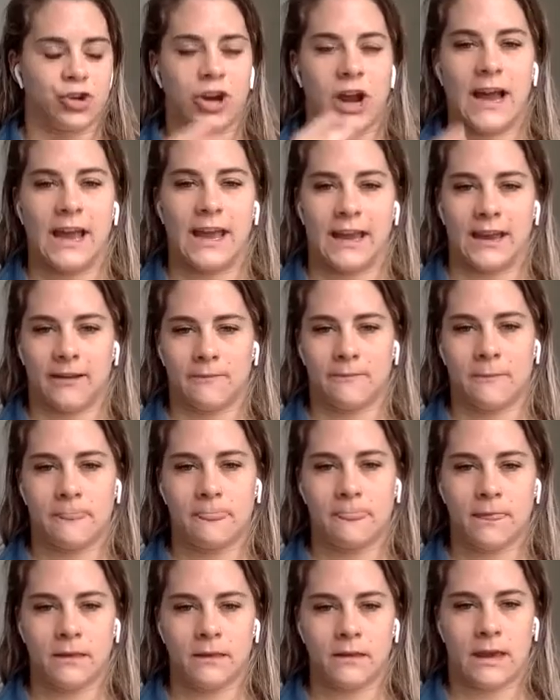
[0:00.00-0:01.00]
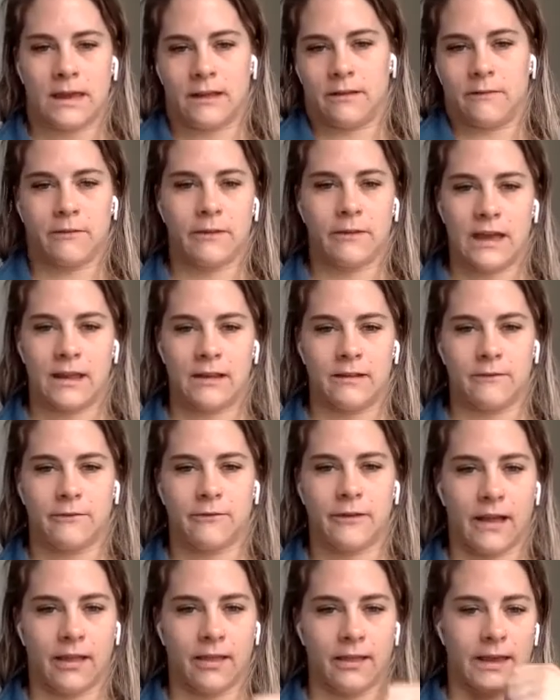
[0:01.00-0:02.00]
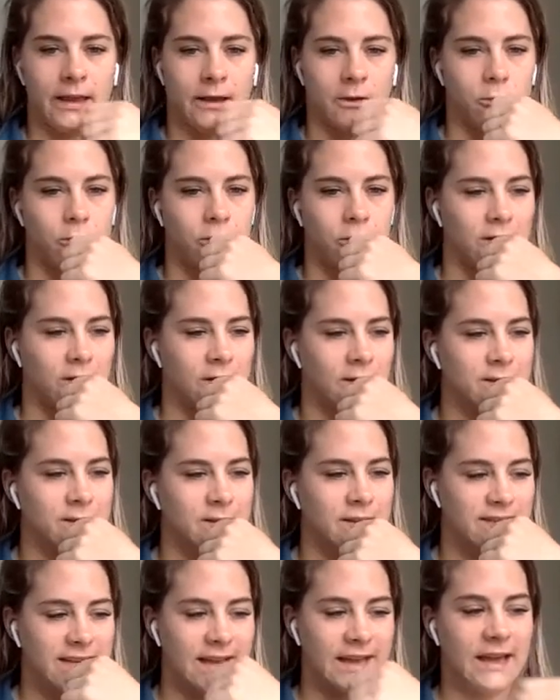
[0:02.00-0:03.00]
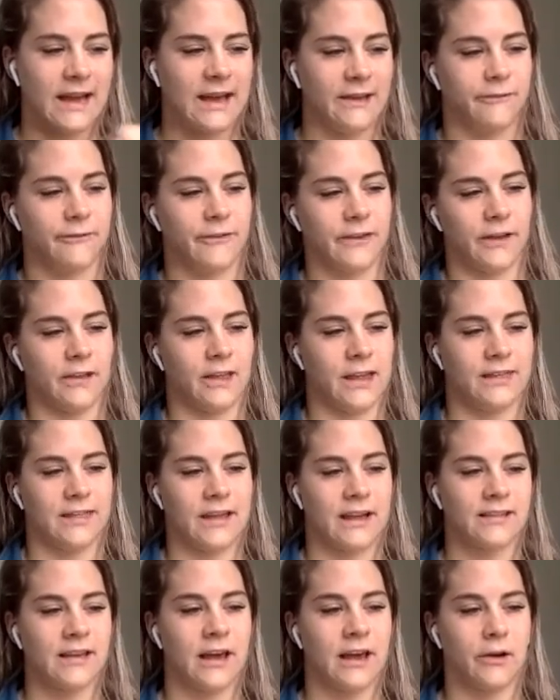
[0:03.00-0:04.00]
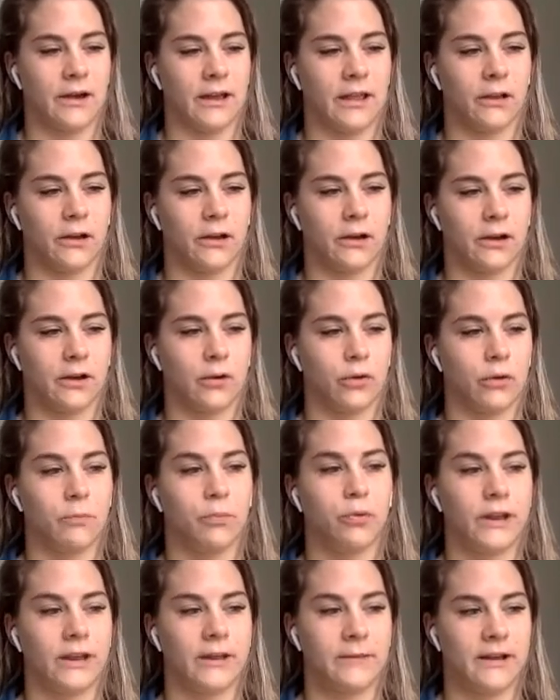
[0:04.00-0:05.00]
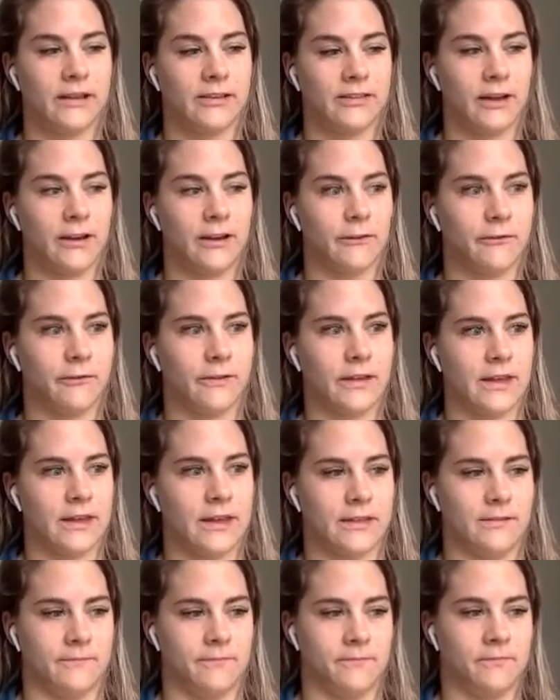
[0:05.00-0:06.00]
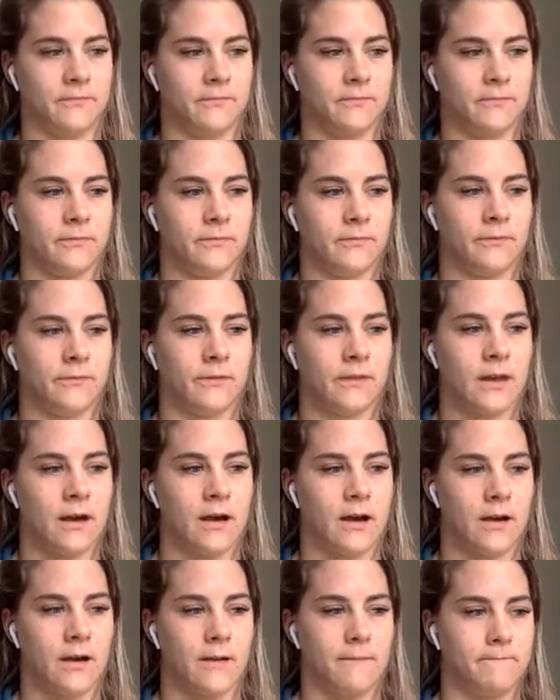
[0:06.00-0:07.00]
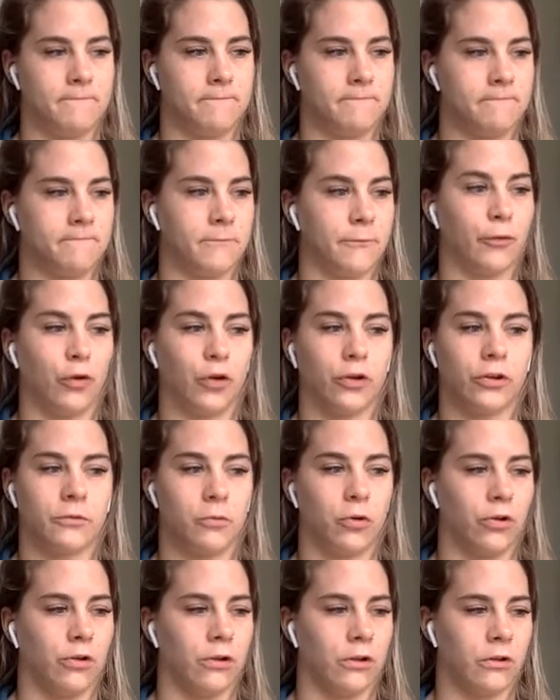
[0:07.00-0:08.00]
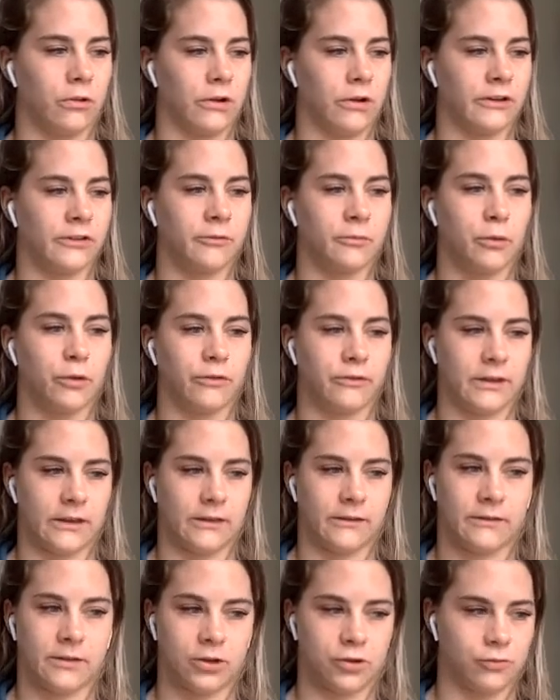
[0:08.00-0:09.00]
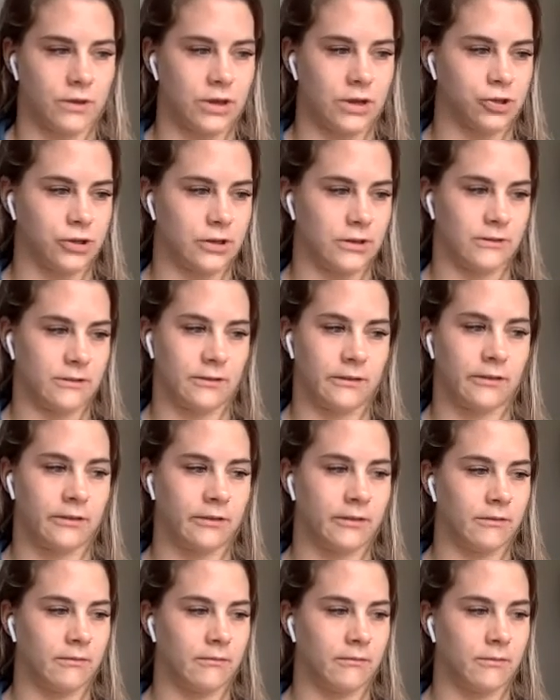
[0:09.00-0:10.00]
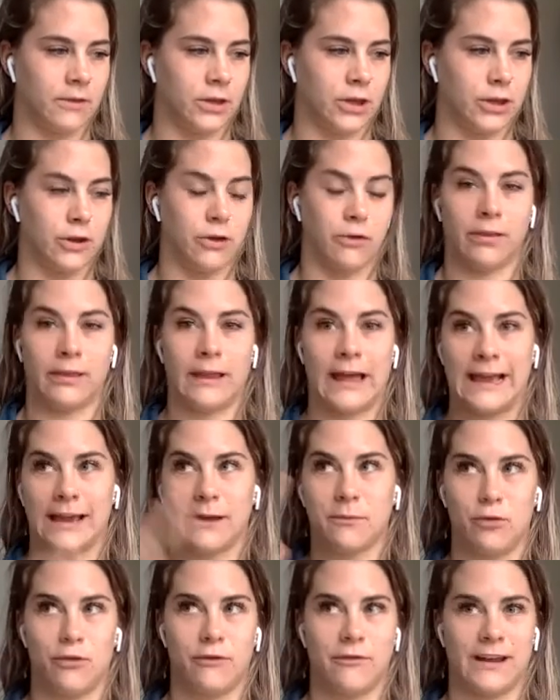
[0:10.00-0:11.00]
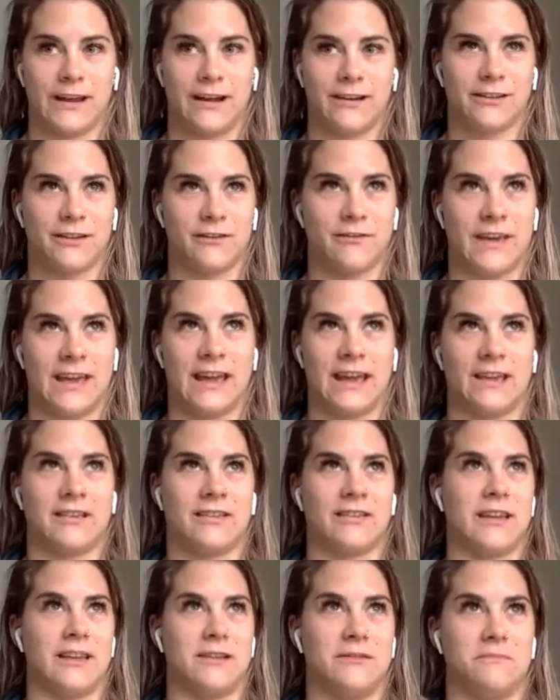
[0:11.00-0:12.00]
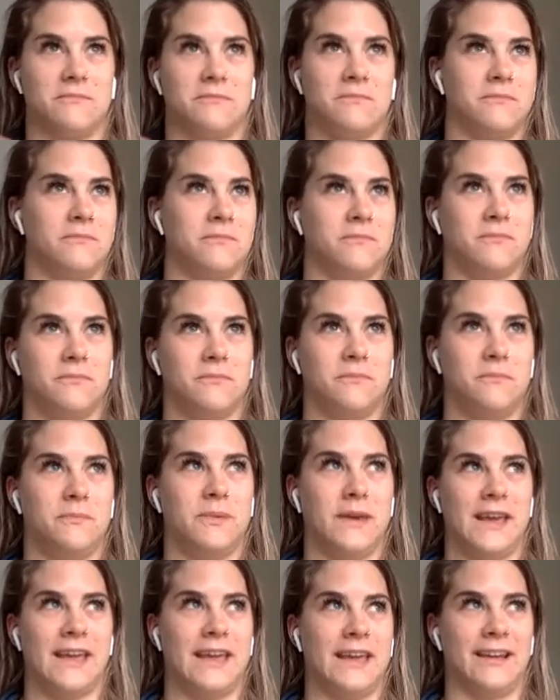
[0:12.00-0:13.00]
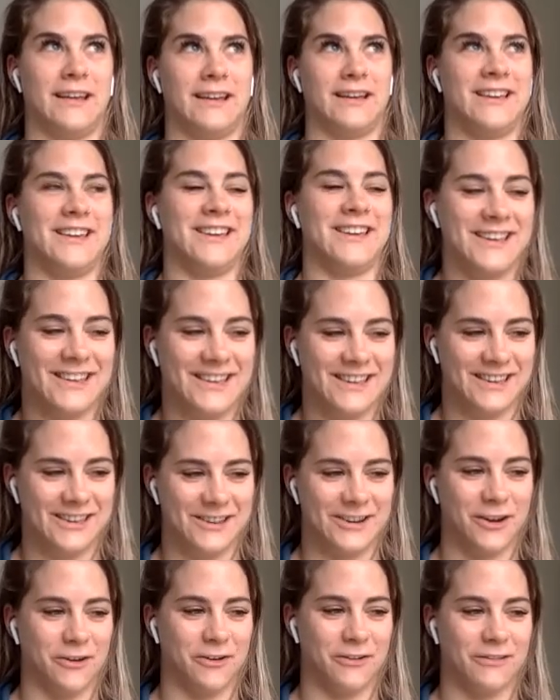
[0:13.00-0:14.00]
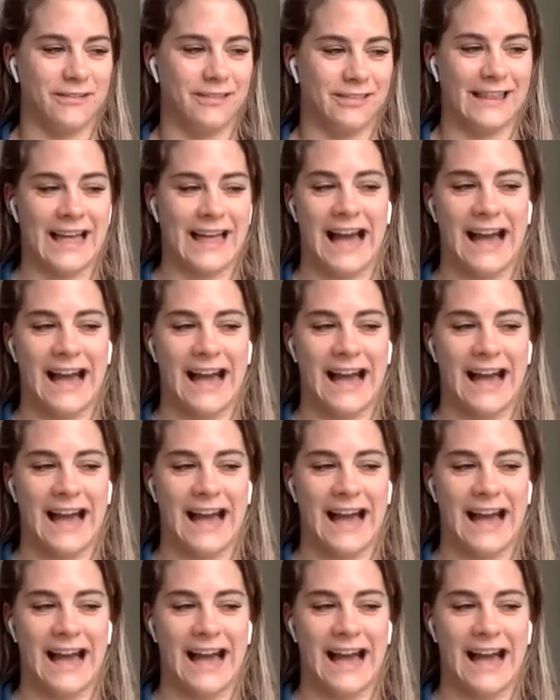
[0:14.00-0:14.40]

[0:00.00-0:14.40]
trying and failing, or because I feel like that's how I learn, or putting myself in vulnerable or exposing situations, you know, like moving out to Vegas and being, you know,